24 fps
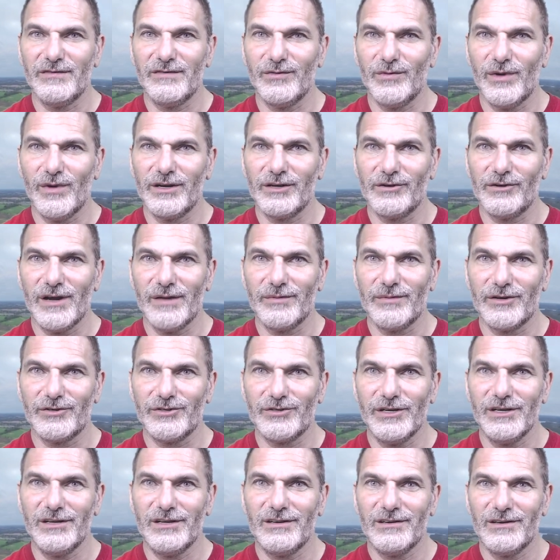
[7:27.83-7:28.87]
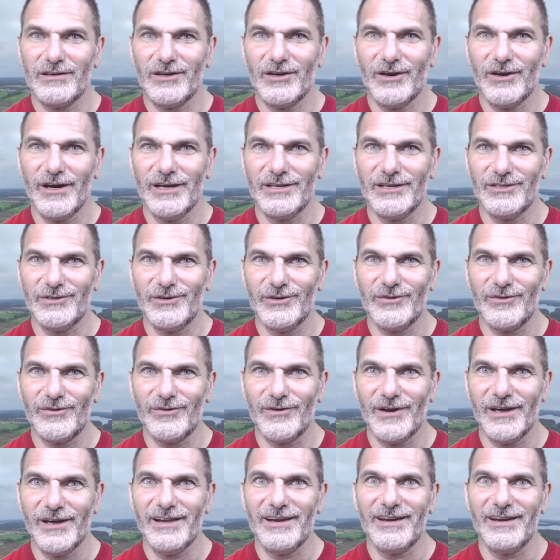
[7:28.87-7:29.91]
If you want to grab a drink, go ahead and do it
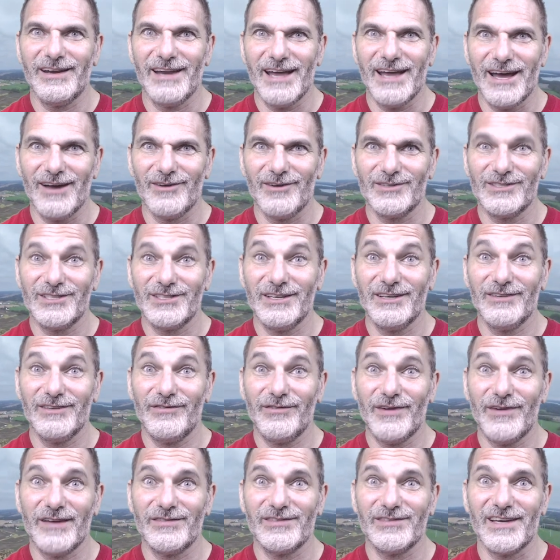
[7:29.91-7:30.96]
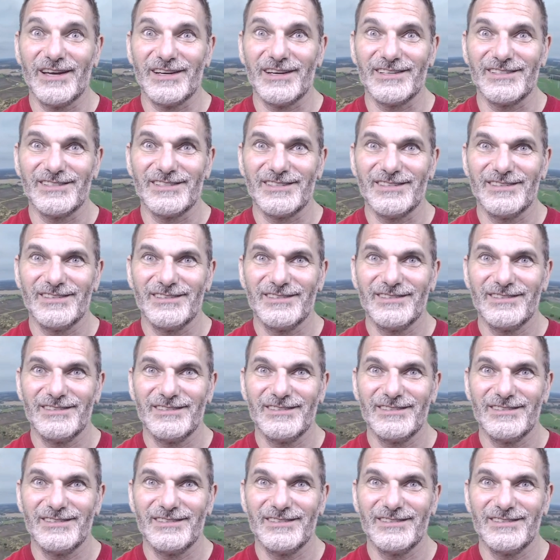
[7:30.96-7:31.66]
right now. See you in 5 seconds.